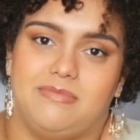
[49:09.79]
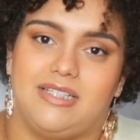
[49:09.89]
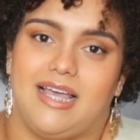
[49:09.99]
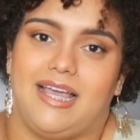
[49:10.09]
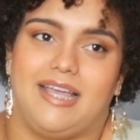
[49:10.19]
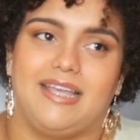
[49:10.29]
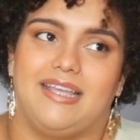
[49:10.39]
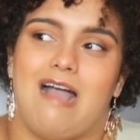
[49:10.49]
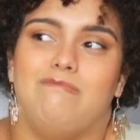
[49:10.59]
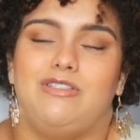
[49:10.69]
Like
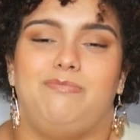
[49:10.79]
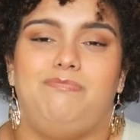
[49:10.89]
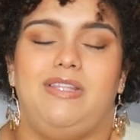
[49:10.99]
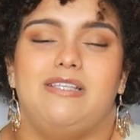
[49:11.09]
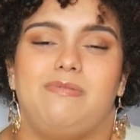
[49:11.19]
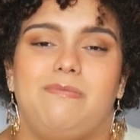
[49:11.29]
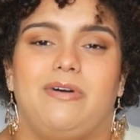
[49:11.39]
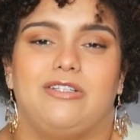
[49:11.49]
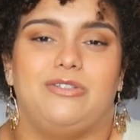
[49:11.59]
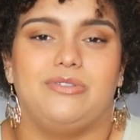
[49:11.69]
I'm these people
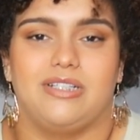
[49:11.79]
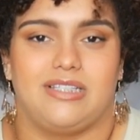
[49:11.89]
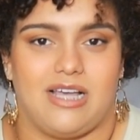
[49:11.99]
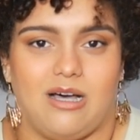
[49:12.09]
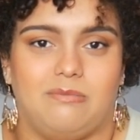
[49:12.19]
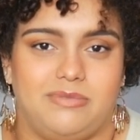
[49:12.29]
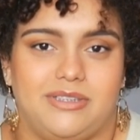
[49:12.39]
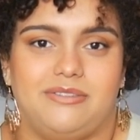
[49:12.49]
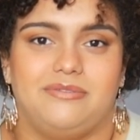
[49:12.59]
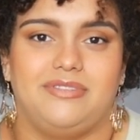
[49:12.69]
are choosing to help you.
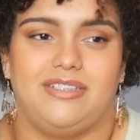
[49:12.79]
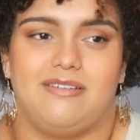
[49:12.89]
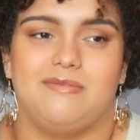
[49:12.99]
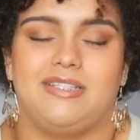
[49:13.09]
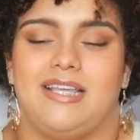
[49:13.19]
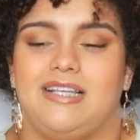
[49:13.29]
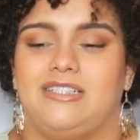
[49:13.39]
You know what I'm saying?